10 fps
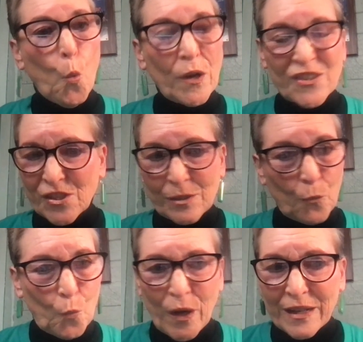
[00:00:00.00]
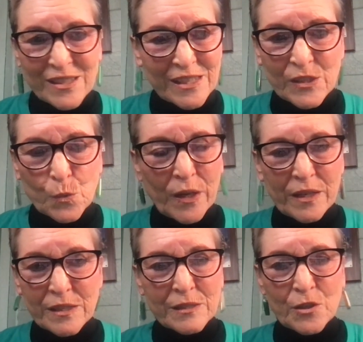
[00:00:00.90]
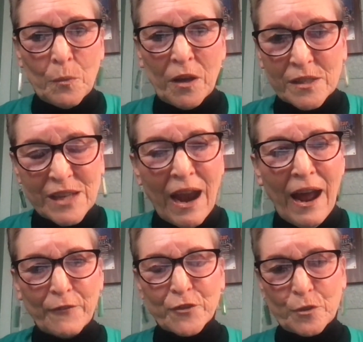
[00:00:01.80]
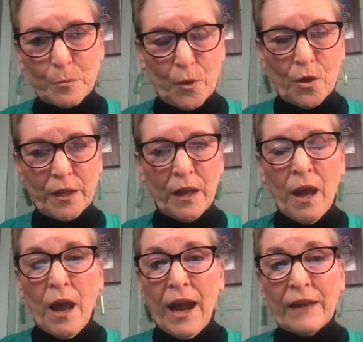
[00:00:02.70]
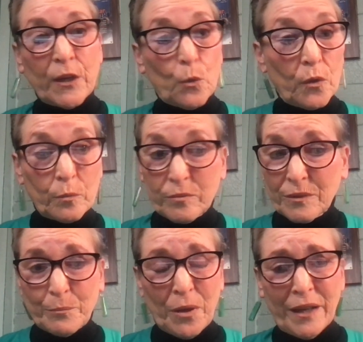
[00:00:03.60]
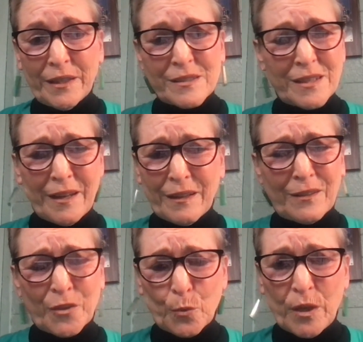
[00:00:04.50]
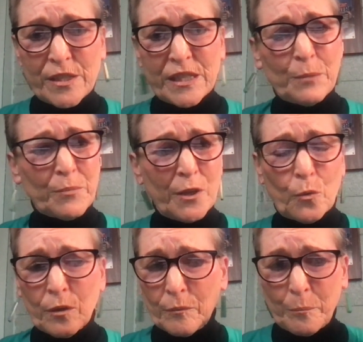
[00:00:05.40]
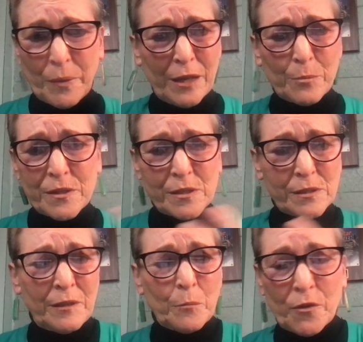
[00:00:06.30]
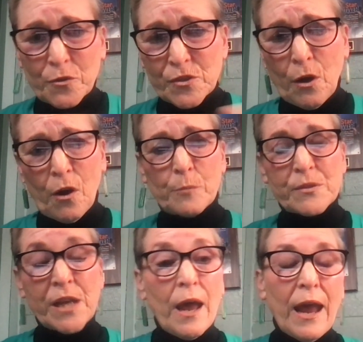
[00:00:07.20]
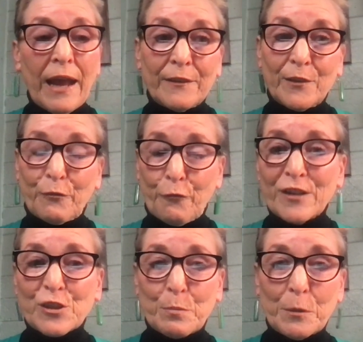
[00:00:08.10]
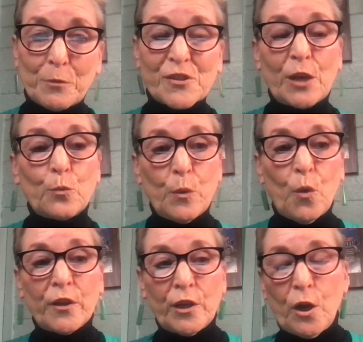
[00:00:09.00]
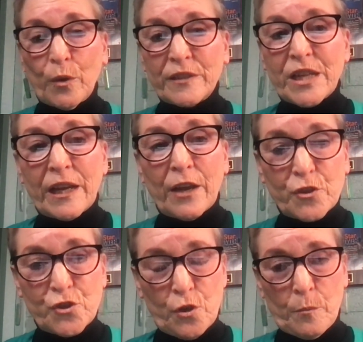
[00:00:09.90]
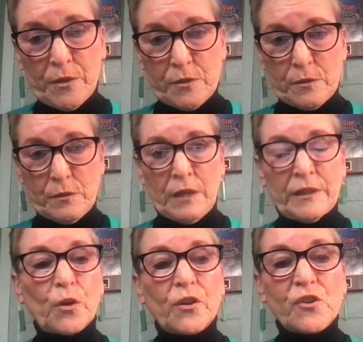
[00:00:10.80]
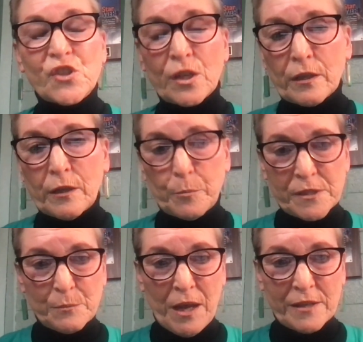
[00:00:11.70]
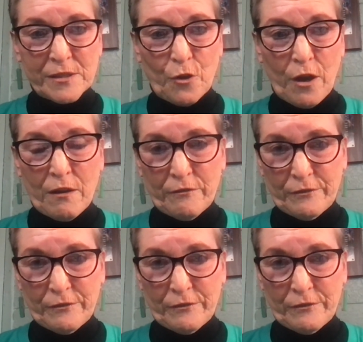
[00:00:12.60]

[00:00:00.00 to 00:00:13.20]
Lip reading: 6 weeks, 2 months after the burning. And there were bodies like 3 deep. There were babies in mothers' arms. And the French people said, "We want you to go in and take out the Germans, and then we're going to seal it up as a mass grave."